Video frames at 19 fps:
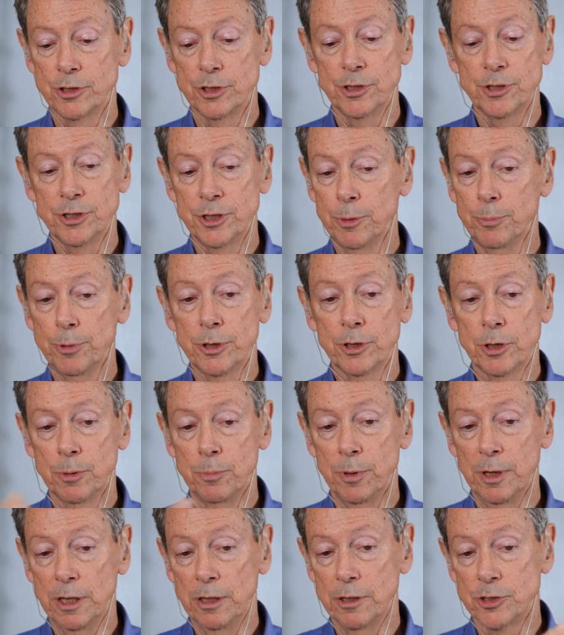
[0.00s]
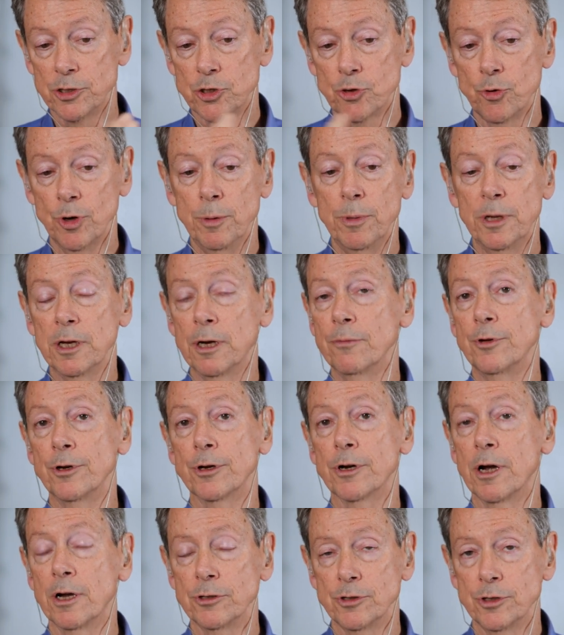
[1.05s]
just simply could be the streaming of your
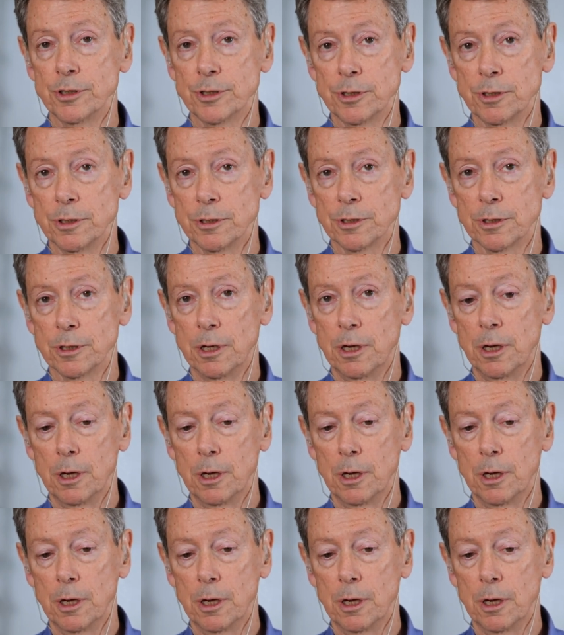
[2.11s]
consciousness.